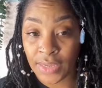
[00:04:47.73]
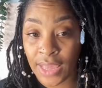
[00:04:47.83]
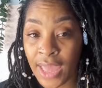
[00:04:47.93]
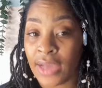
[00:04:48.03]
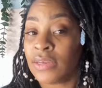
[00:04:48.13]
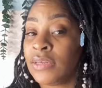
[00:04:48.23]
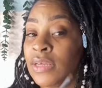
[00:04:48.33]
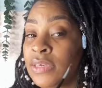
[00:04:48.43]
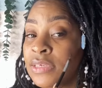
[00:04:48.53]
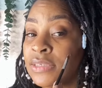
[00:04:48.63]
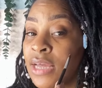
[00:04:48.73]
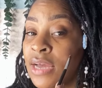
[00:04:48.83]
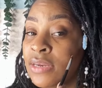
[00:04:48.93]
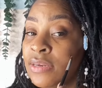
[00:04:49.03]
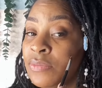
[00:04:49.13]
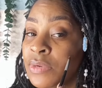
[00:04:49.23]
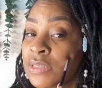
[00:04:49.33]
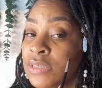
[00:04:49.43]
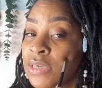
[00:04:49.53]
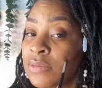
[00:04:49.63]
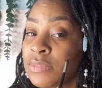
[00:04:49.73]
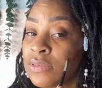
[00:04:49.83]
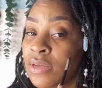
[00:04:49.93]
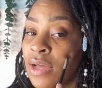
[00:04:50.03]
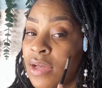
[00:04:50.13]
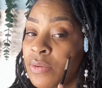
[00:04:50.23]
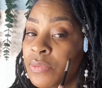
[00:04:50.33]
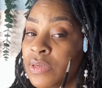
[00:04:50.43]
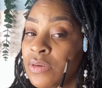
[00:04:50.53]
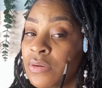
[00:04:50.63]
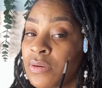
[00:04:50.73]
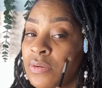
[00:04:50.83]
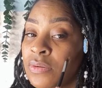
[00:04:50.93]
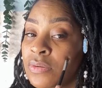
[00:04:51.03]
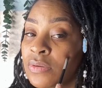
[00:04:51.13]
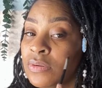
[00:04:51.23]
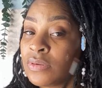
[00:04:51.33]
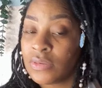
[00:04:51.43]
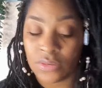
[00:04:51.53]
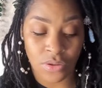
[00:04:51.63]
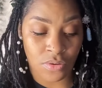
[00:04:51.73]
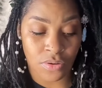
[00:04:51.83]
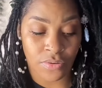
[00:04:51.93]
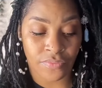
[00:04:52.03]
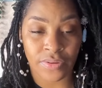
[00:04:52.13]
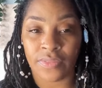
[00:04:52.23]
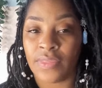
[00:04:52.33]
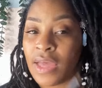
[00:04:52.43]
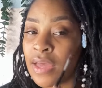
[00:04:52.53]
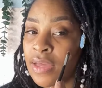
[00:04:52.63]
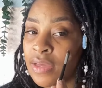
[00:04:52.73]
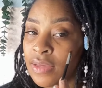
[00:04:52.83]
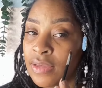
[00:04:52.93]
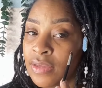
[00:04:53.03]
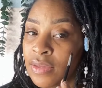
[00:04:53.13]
acne that decided it wanted to come, so I will go over that.